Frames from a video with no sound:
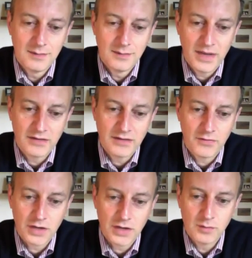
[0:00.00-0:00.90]
pays for
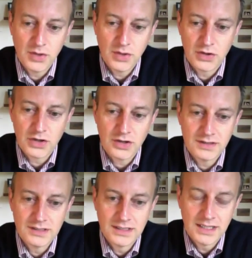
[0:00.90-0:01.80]
a computer,
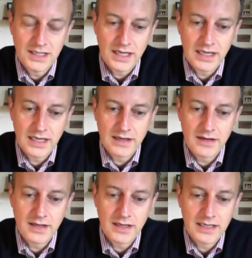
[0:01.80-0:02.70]

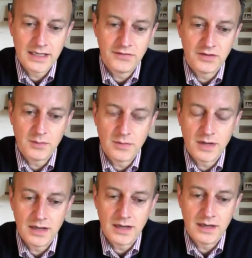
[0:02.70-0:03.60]
and gives them
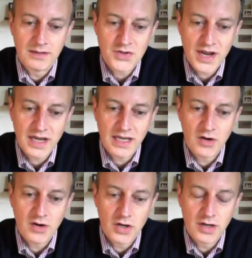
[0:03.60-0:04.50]
training
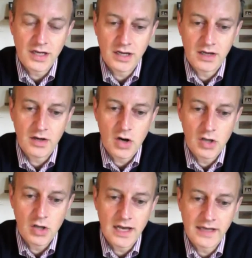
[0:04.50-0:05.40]
on
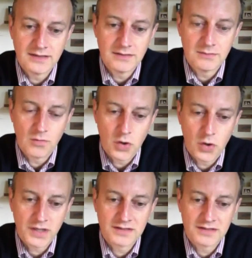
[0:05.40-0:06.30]
online
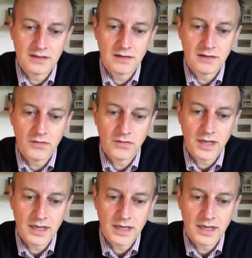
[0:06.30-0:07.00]
work skills